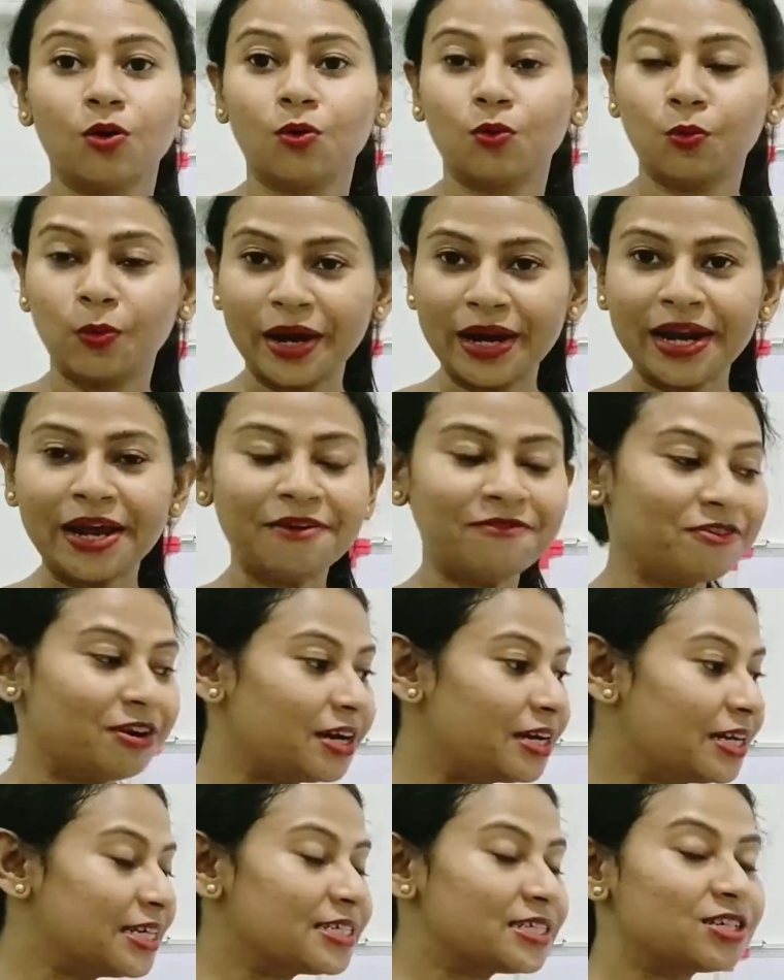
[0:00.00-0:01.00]
whenever
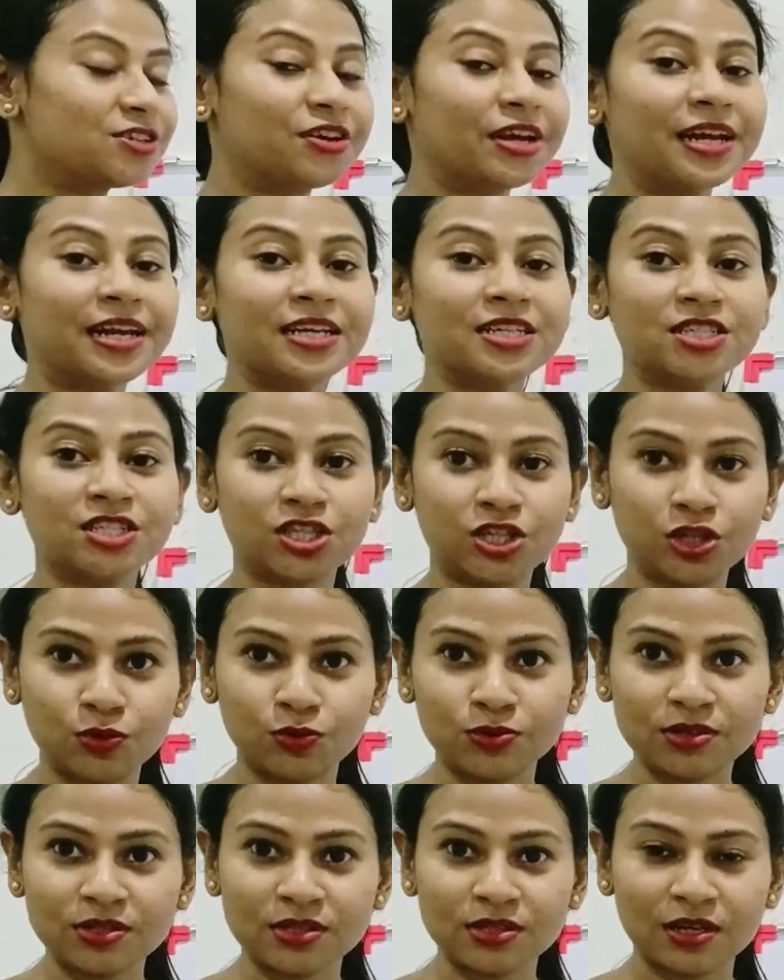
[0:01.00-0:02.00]
this writ is
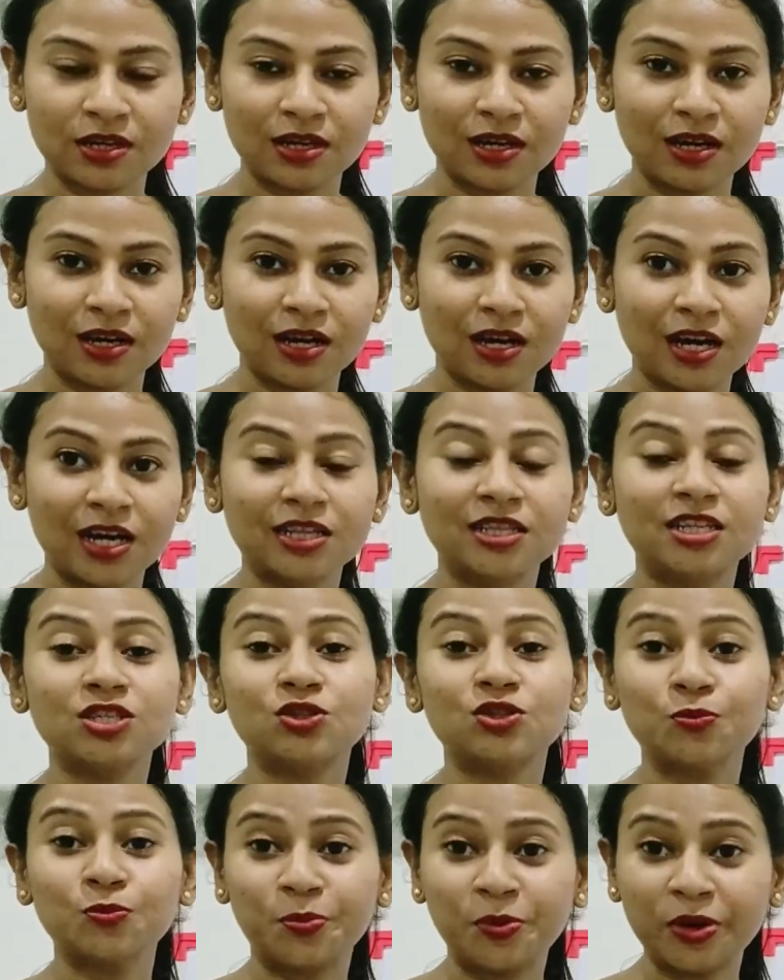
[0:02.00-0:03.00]
used, the
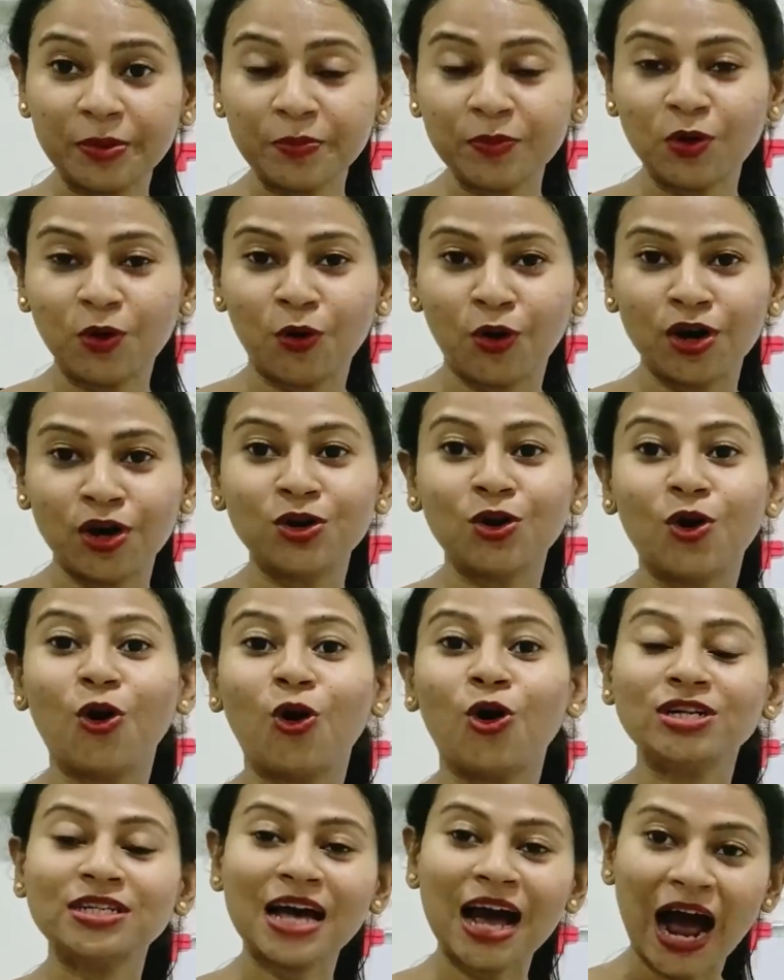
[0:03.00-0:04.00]
Supreme Court
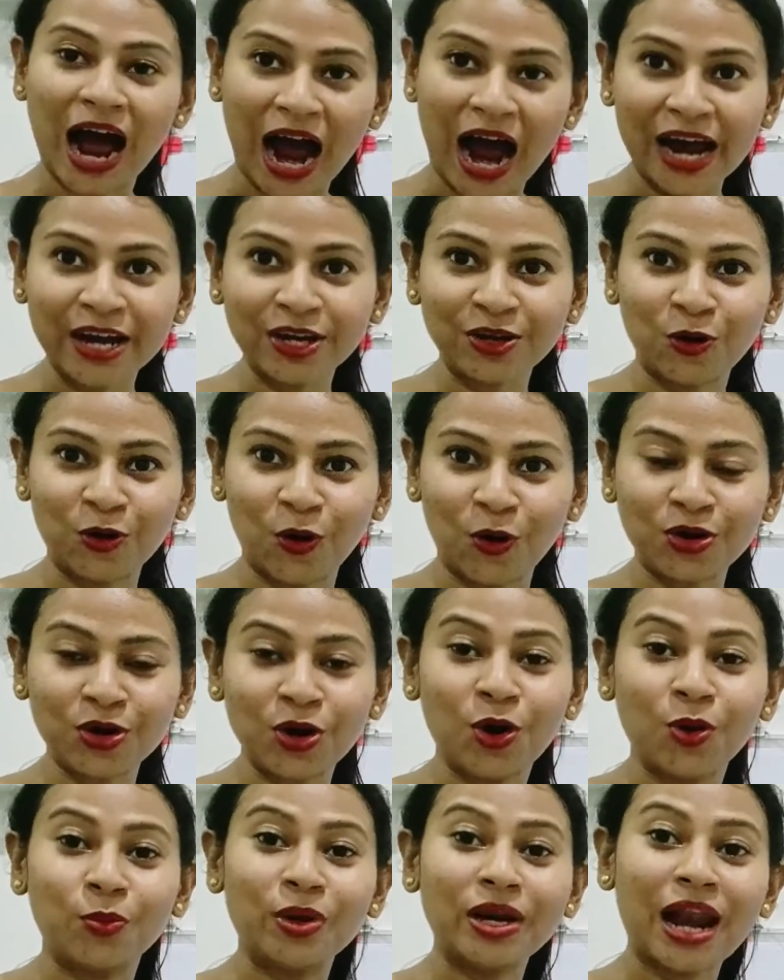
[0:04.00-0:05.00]
or the High Court
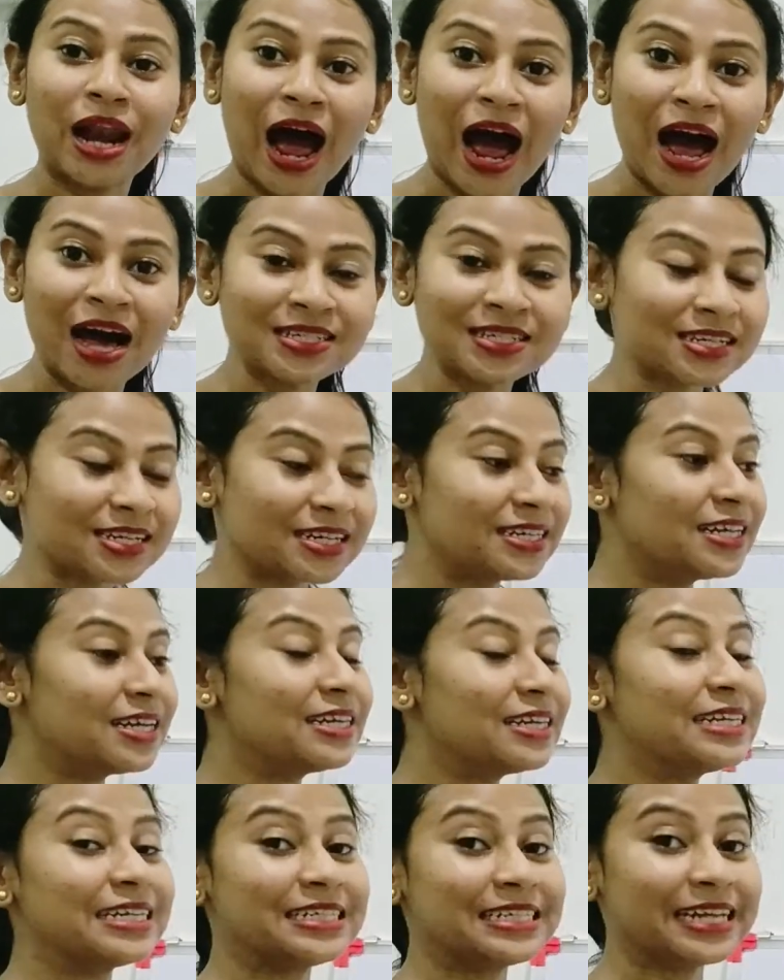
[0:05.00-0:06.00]
will ask the
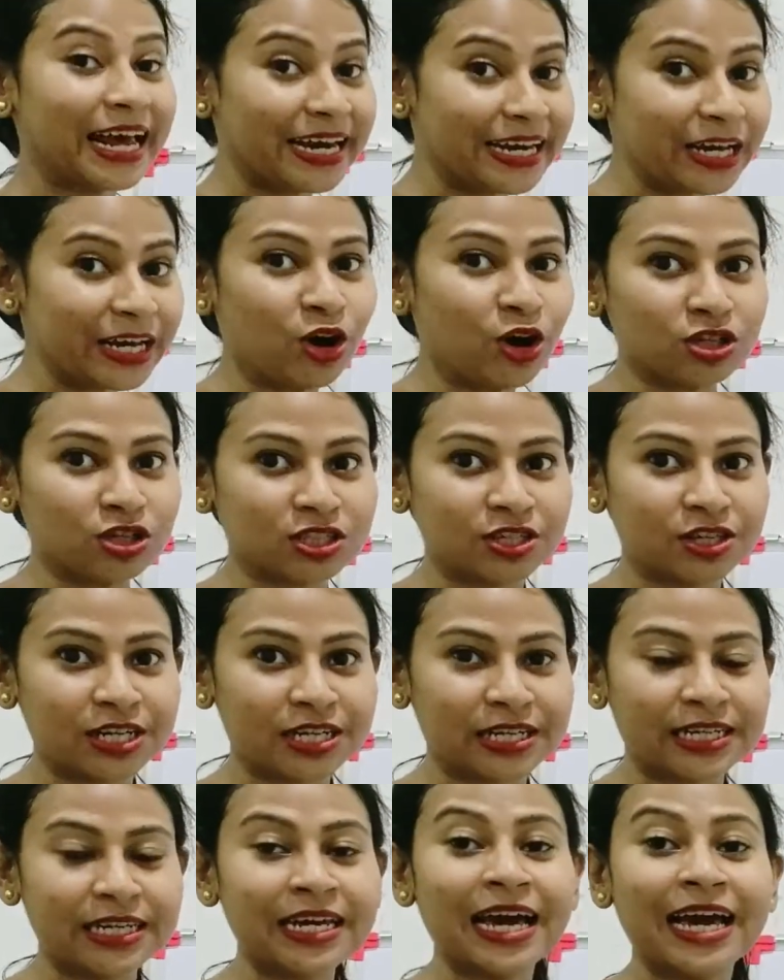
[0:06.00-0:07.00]
detaining
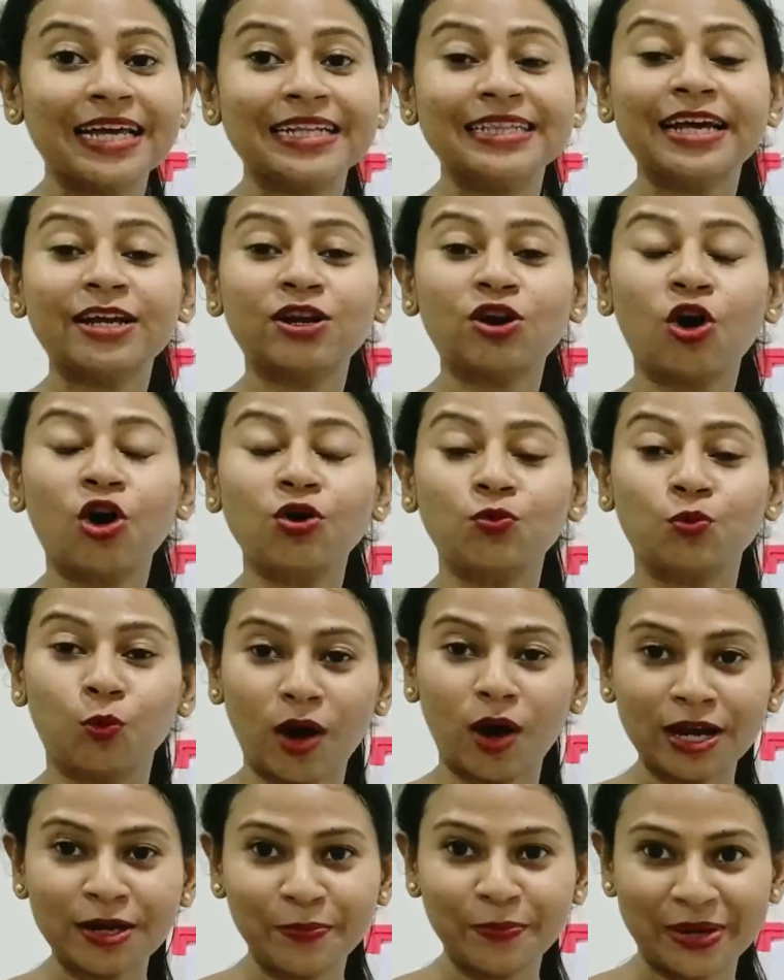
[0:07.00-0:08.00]
authority that on
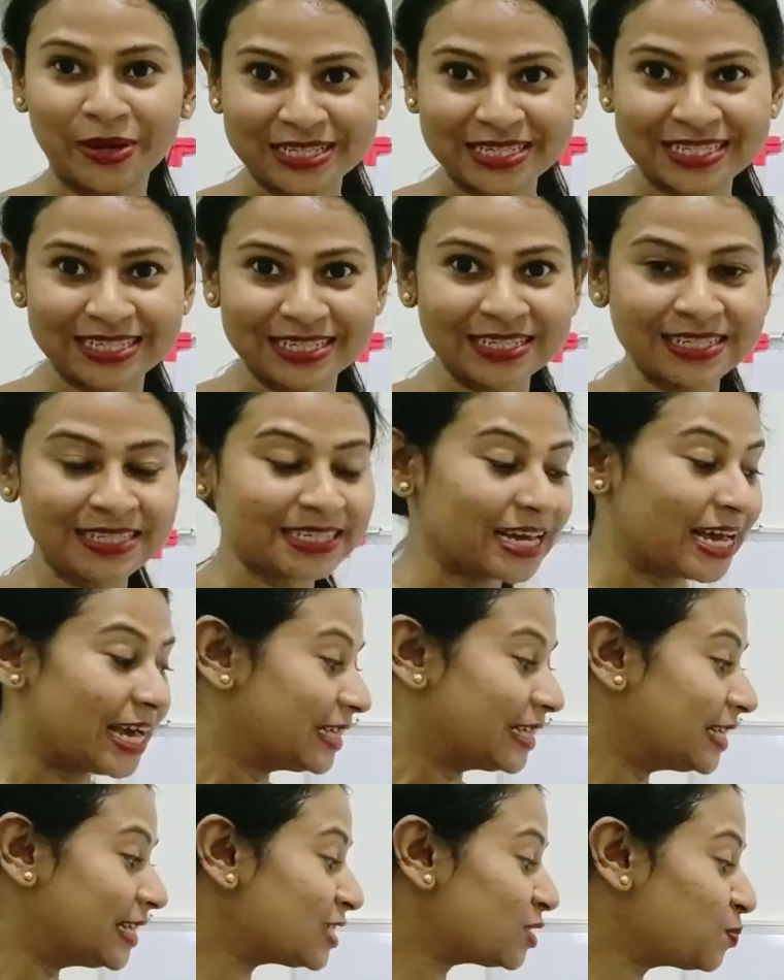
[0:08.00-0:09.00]
what basis
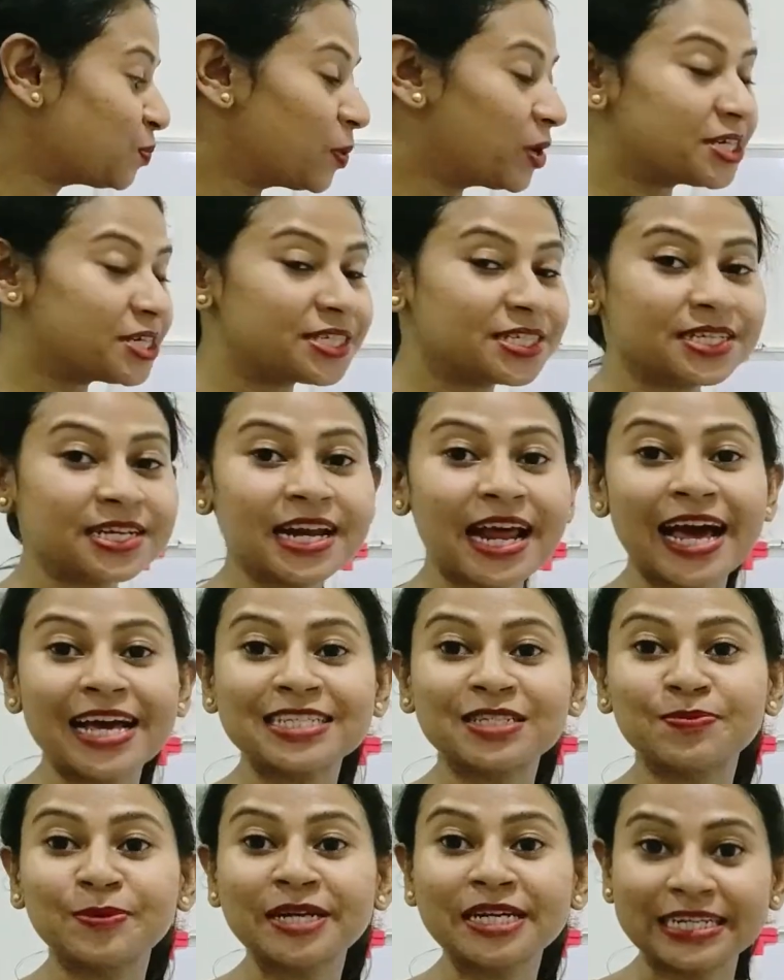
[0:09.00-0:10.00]
this person has
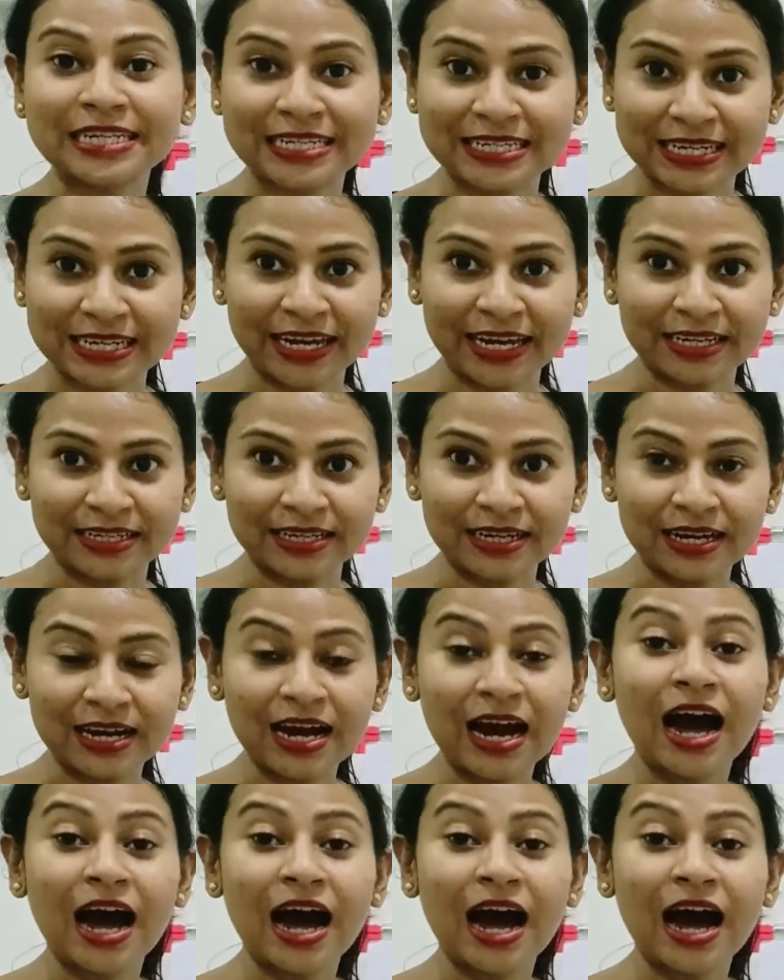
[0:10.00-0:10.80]
been detained.